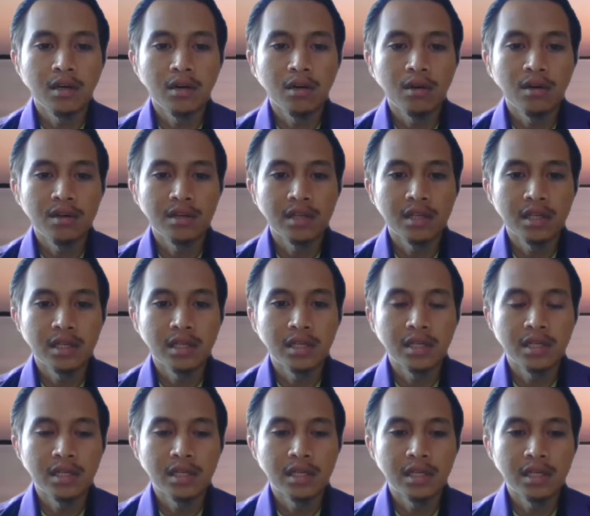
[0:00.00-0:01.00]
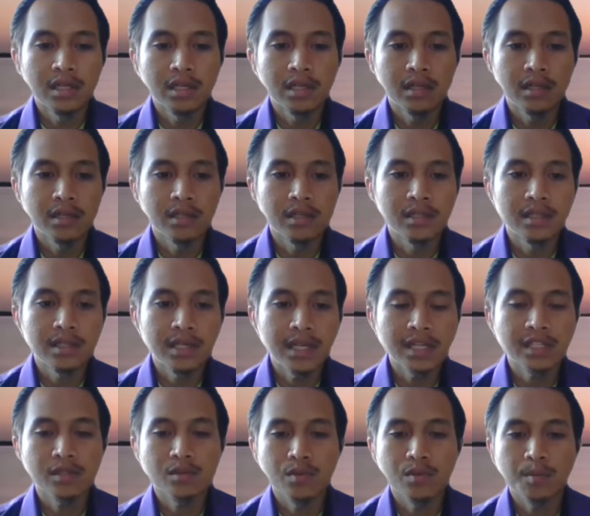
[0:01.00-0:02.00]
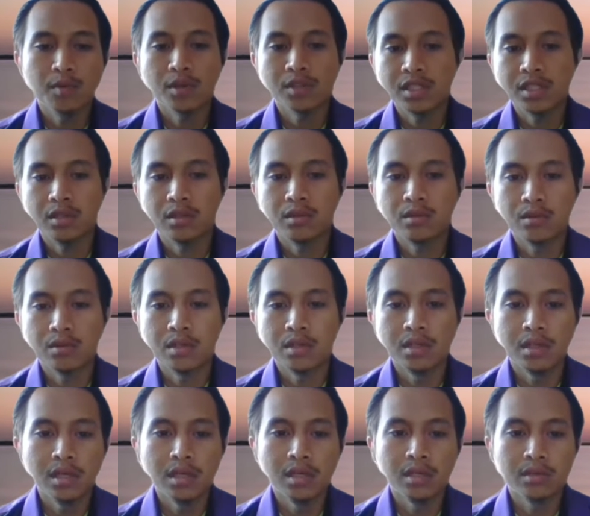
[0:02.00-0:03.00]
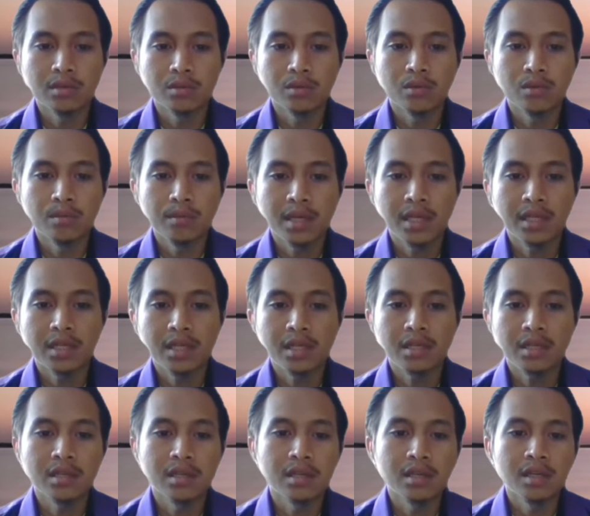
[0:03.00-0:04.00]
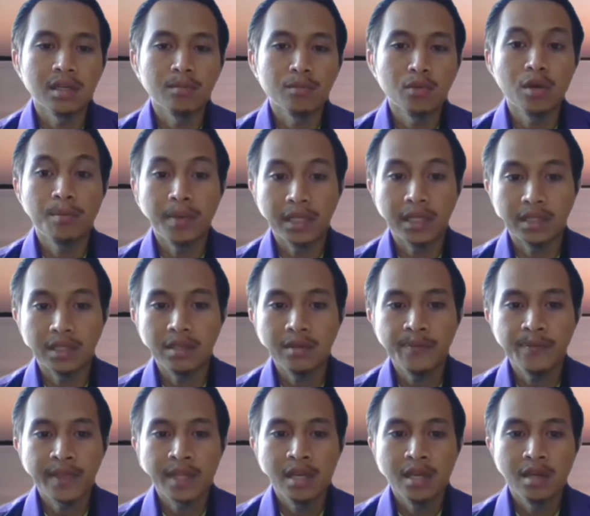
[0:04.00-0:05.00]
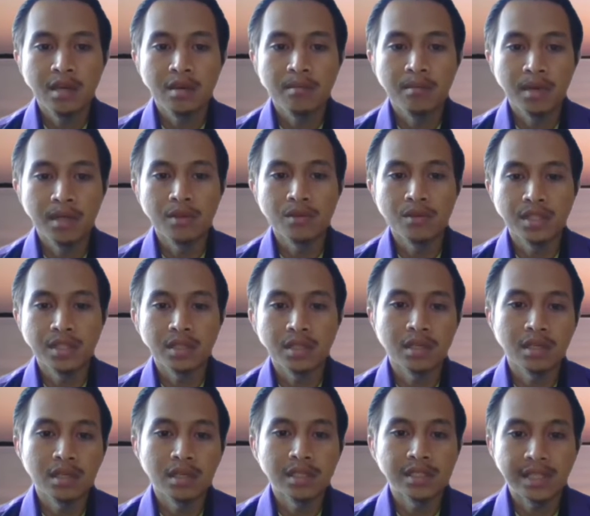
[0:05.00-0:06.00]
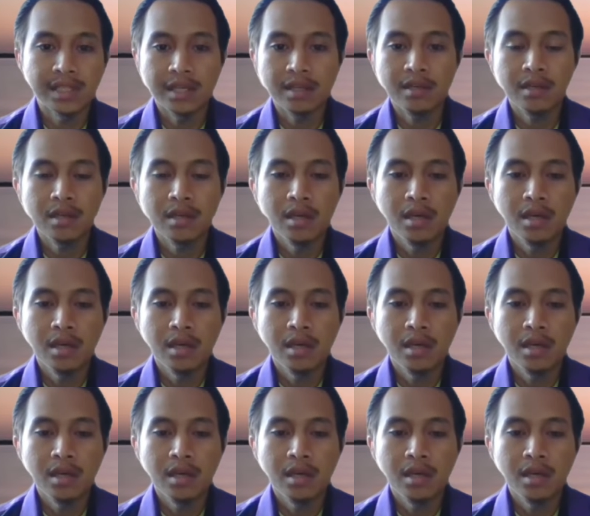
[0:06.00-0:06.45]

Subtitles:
on the next, we proceed to making the mold pattern by using sand.